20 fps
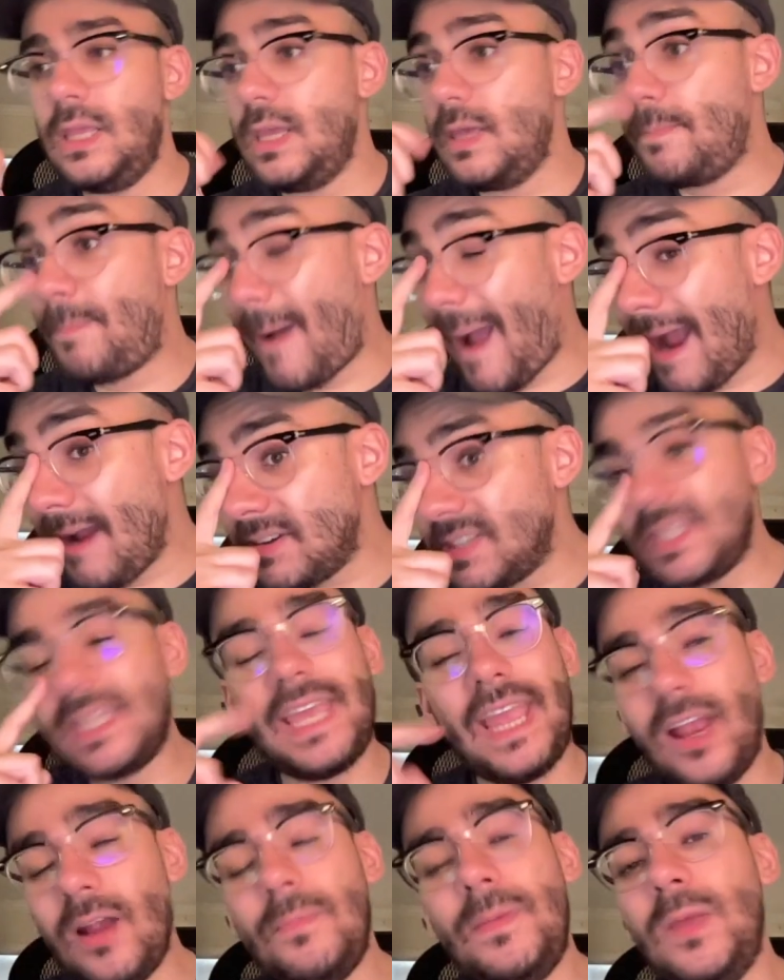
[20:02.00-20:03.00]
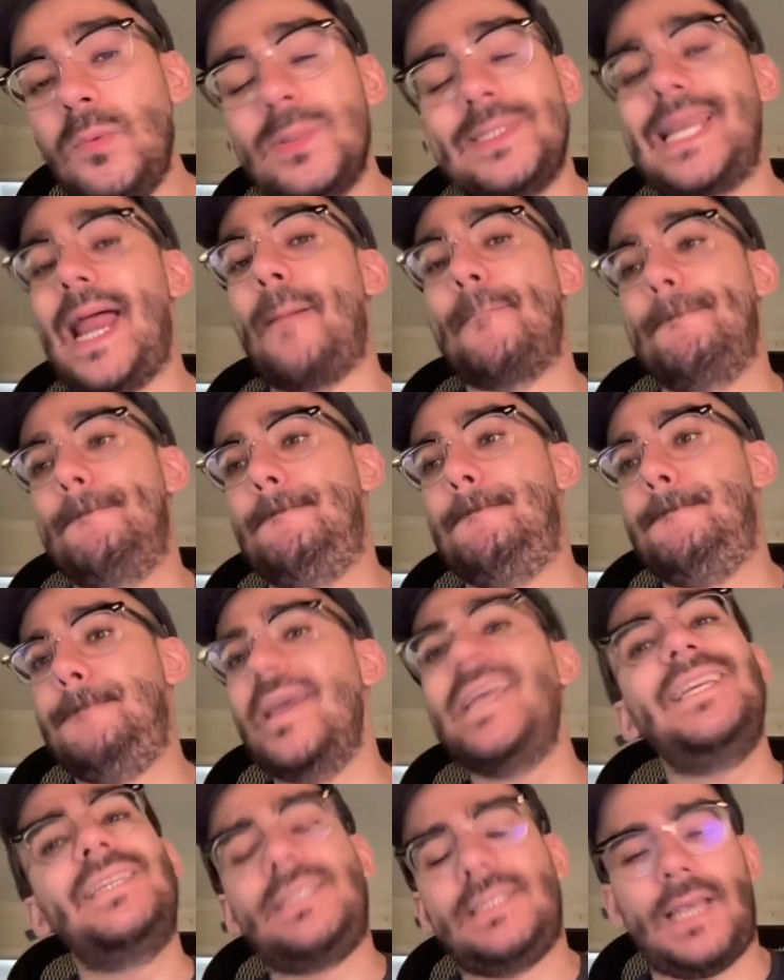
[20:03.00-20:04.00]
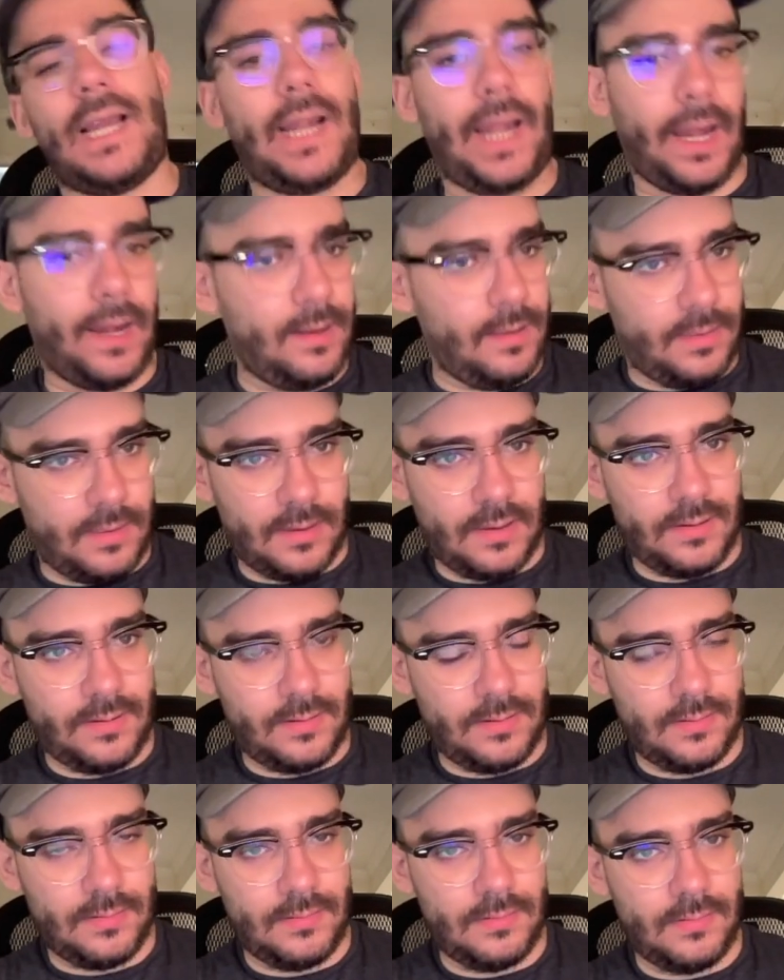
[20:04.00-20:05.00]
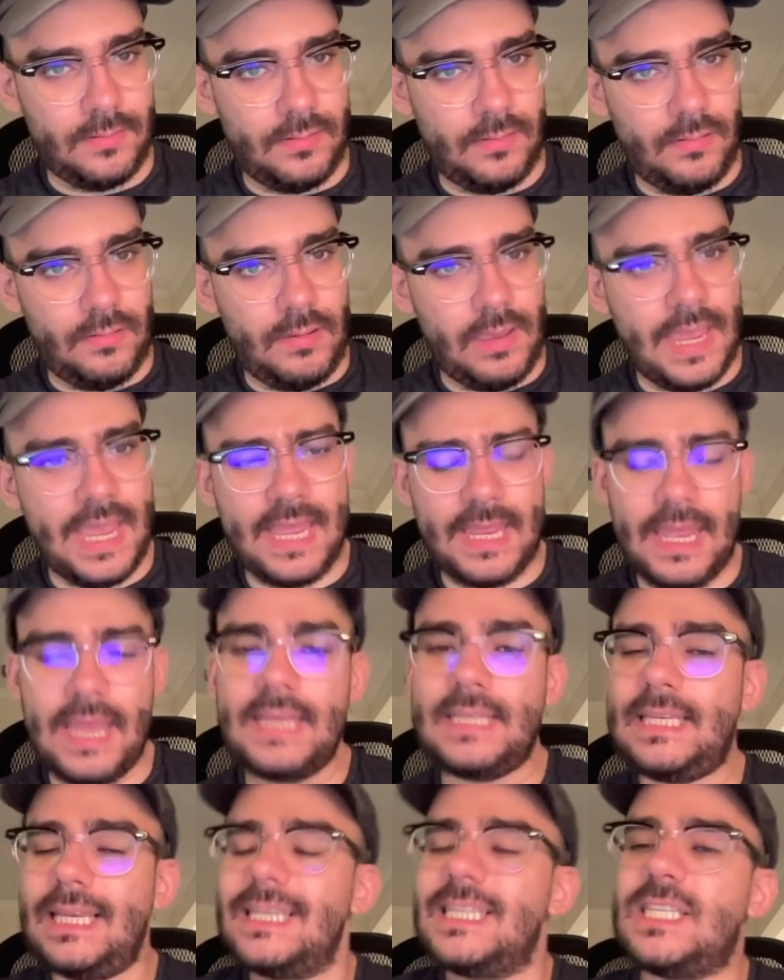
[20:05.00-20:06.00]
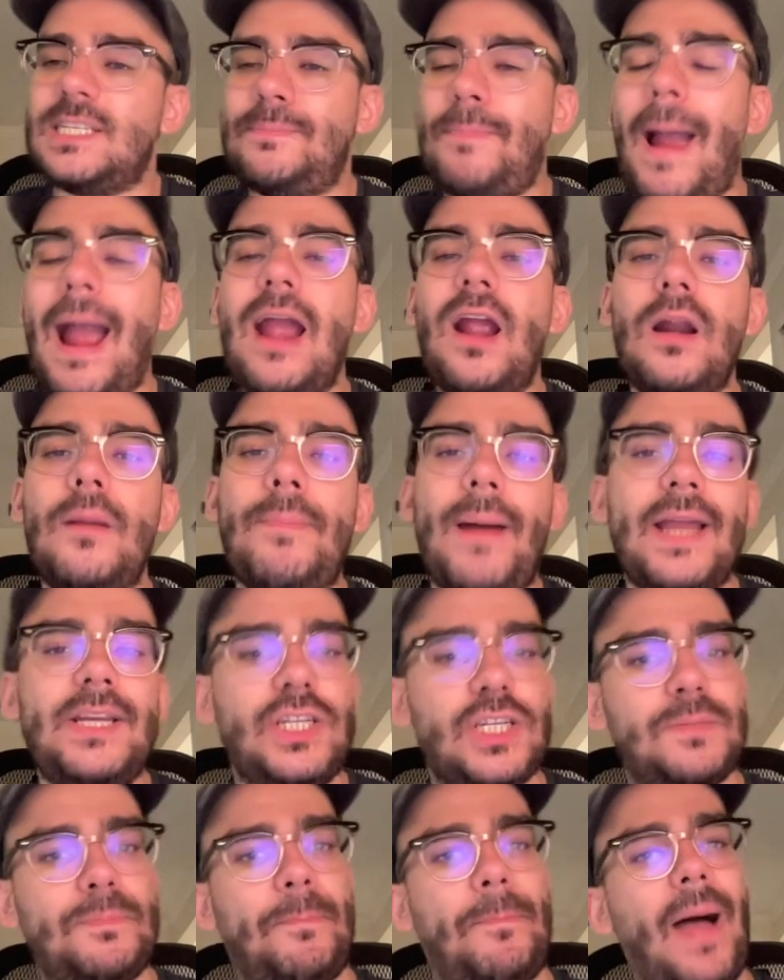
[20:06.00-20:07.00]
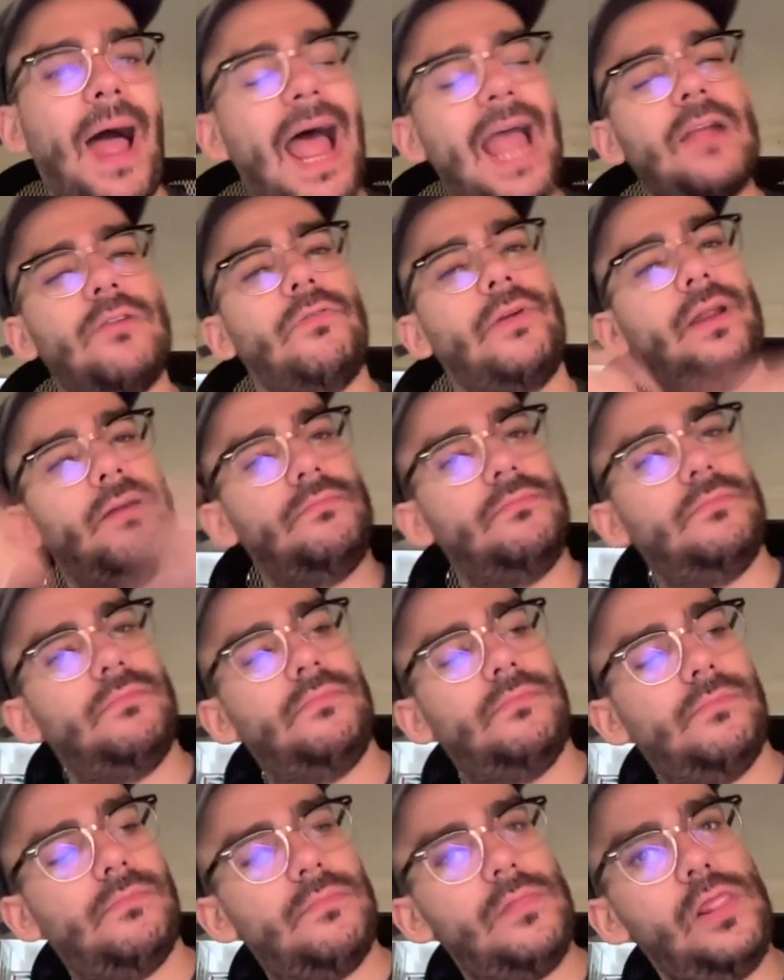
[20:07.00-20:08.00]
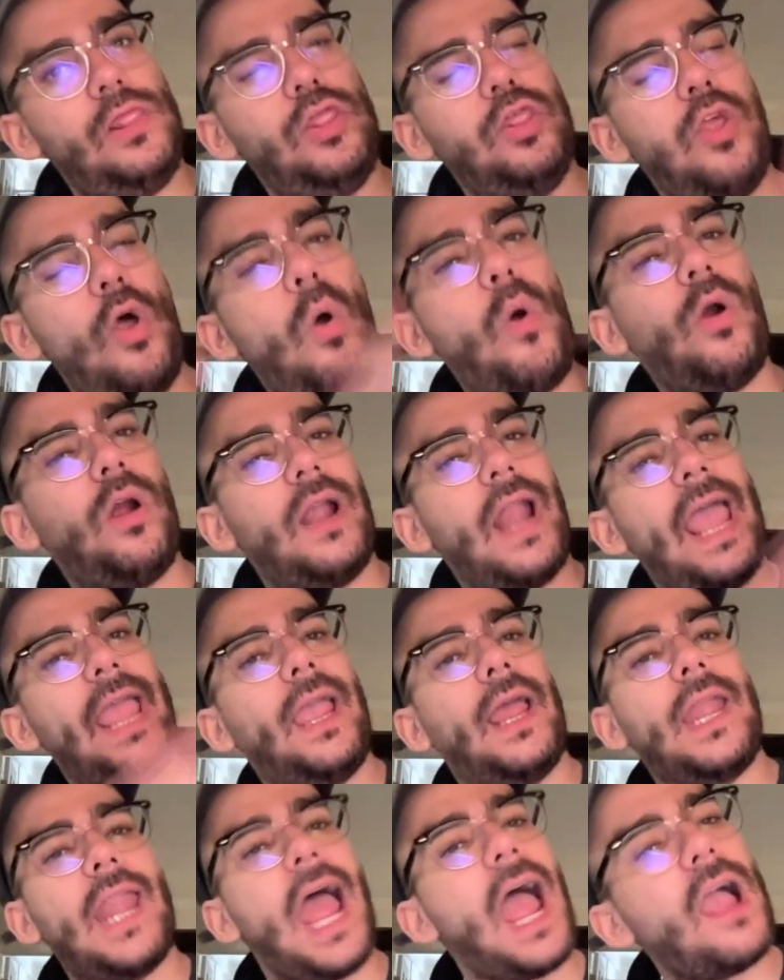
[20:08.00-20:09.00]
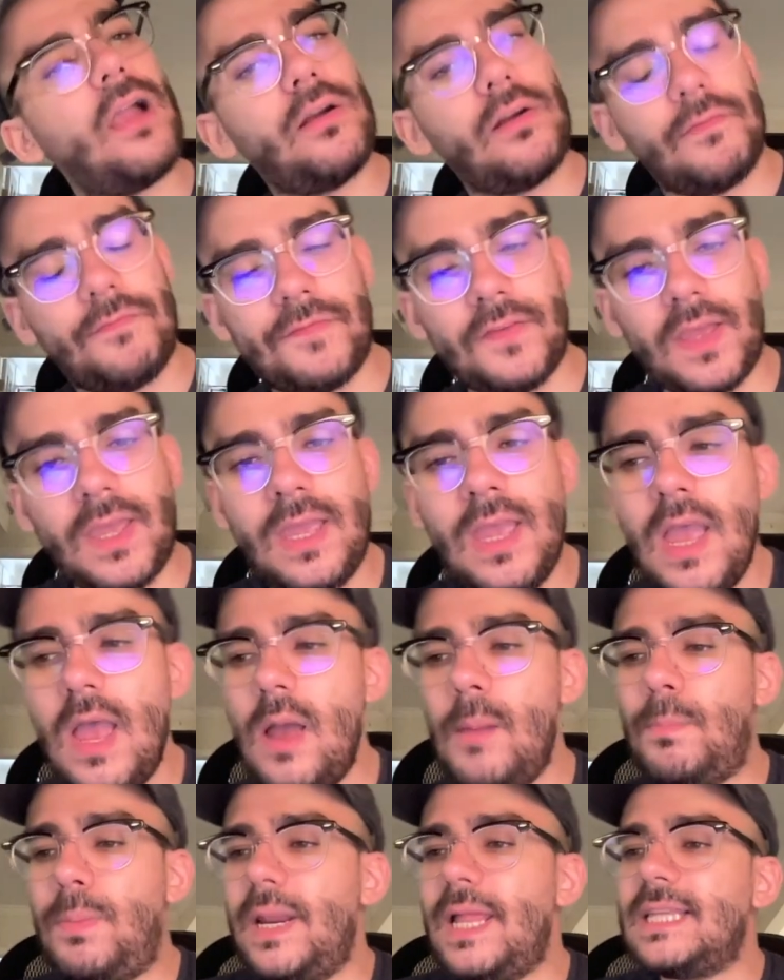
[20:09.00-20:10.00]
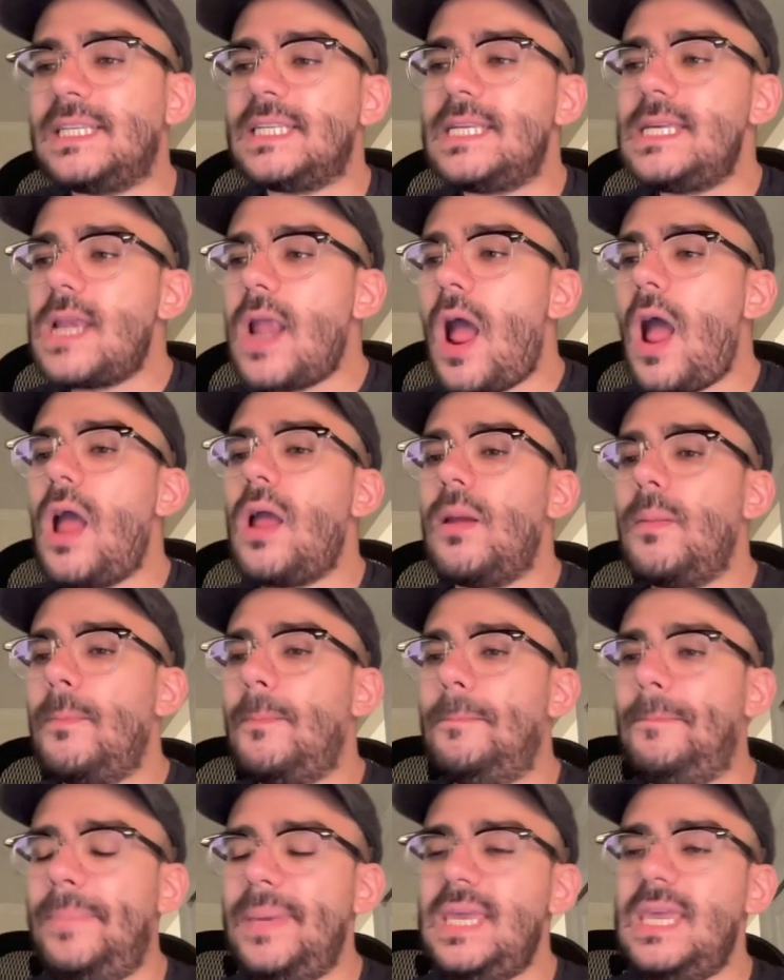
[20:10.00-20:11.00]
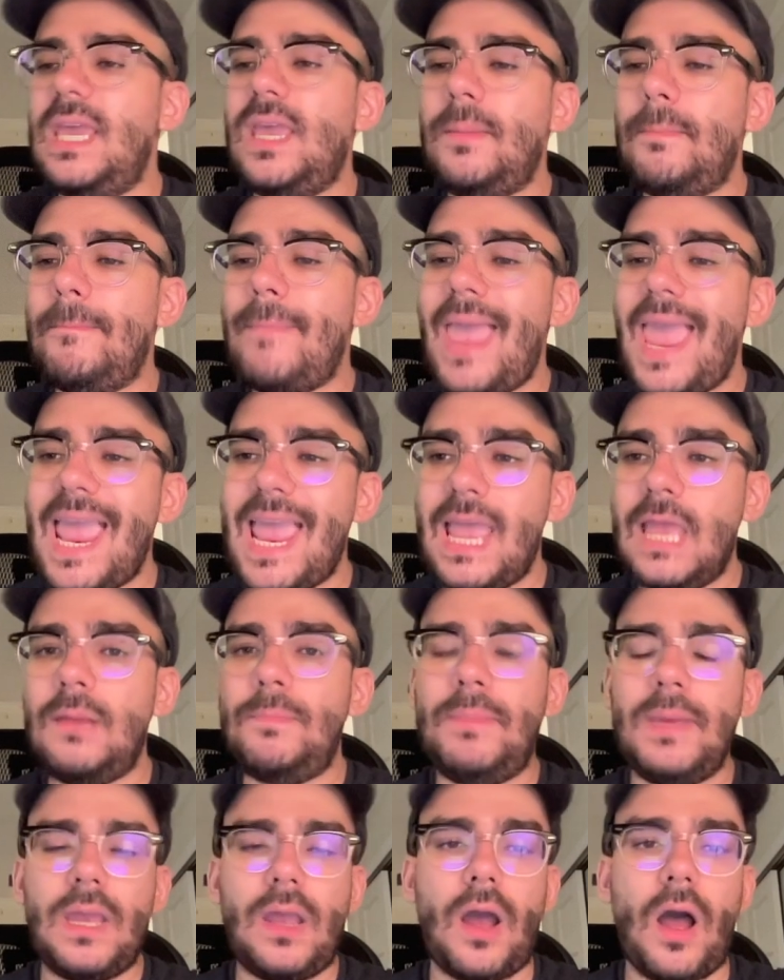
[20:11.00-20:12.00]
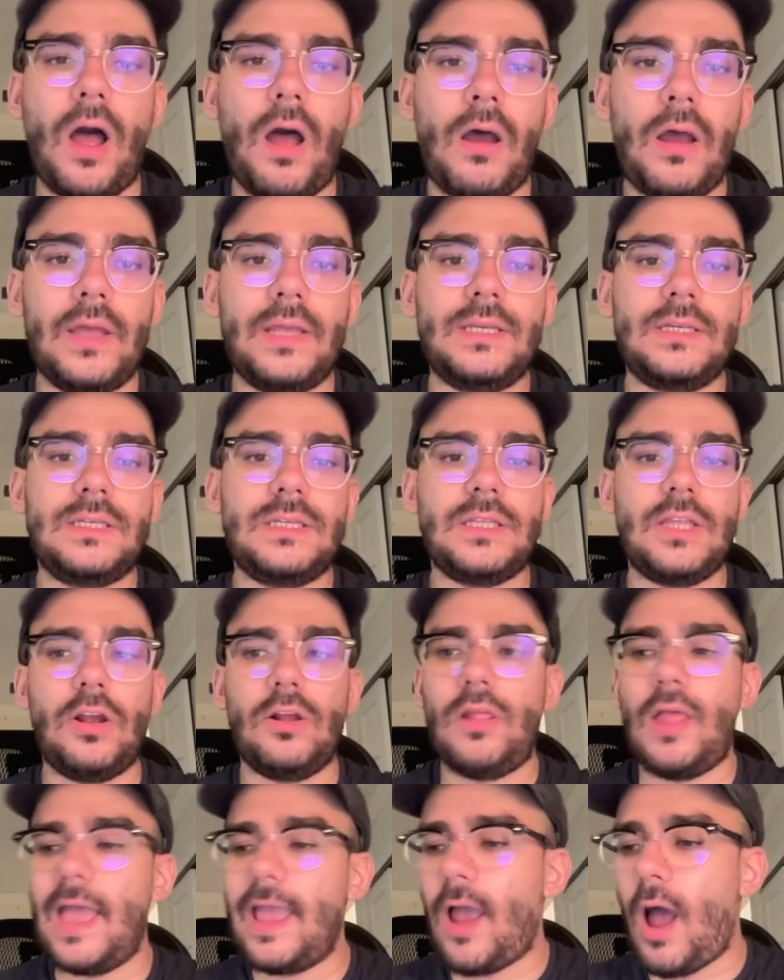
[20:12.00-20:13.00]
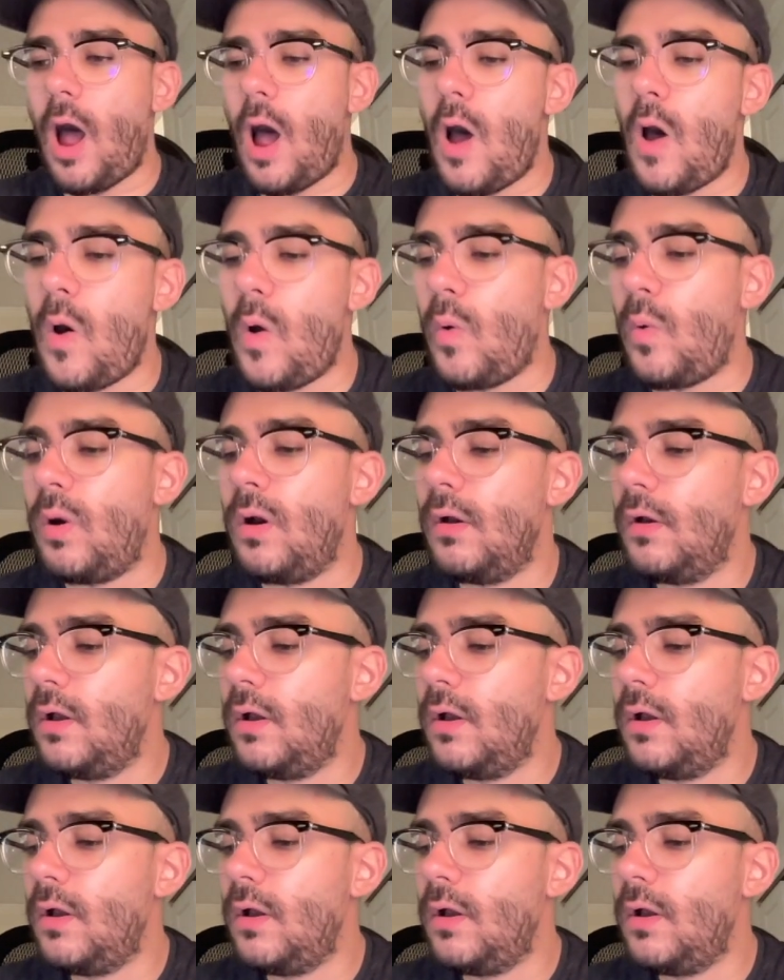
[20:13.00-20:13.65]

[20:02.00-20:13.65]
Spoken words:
Pirates of the Caribbean was not based on anything. It's inspired by just pirate lore and iconography, but it's not being made because they're like, oh,